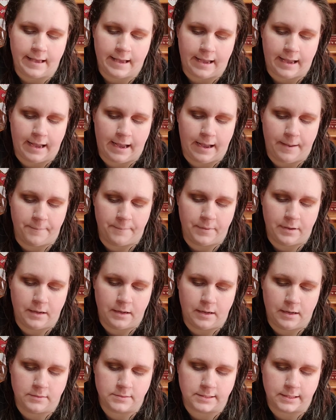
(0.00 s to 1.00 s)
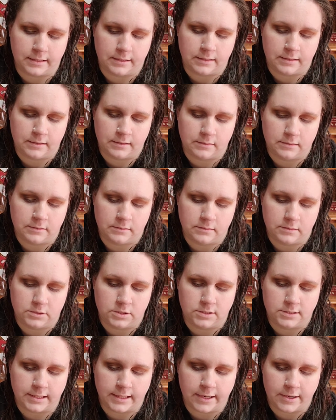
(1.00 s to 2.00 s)
I was like, and
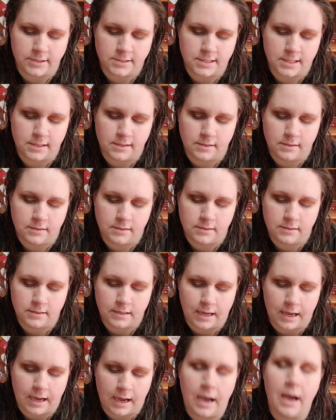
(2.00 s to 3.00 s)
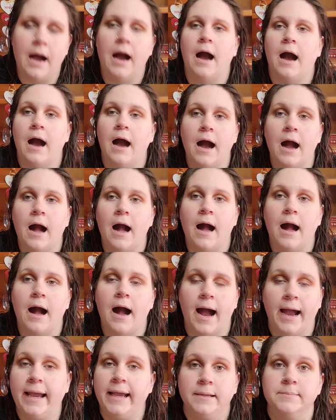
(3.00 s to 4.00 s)
she's like, Carrington,
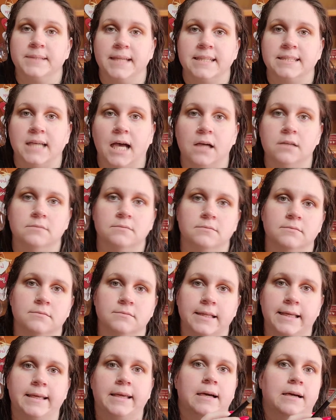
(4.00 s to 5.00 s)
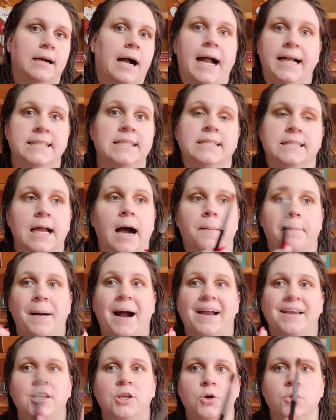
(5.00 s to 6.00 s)
I am Santa. Like, I did not
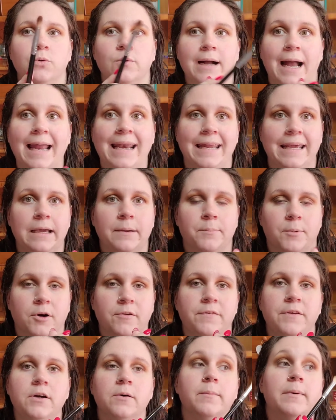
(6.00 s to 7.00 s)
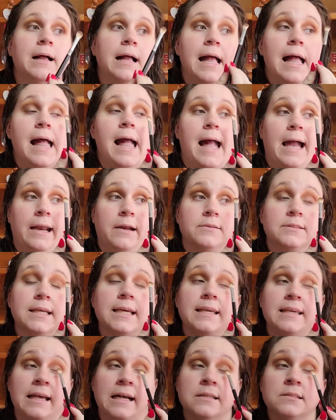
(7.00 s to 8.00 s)
buy you any perfume. And I was
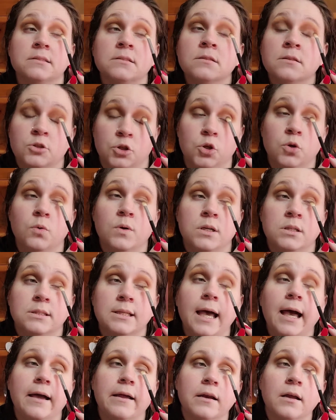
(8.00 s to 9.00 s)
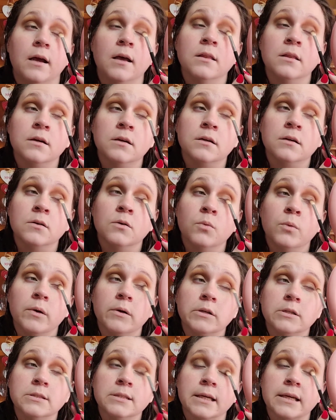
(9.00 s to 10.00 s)
like, yes, you did. And like, we
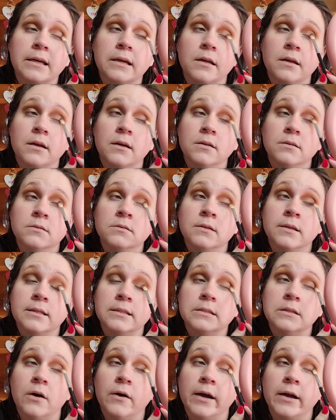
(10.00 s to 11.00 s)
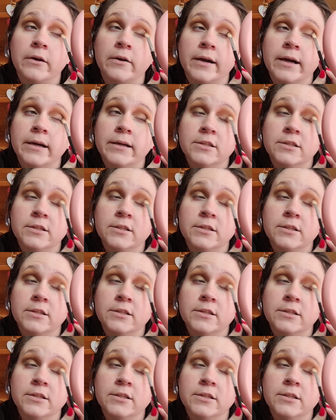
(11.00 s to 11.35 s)
were just like getting like so angry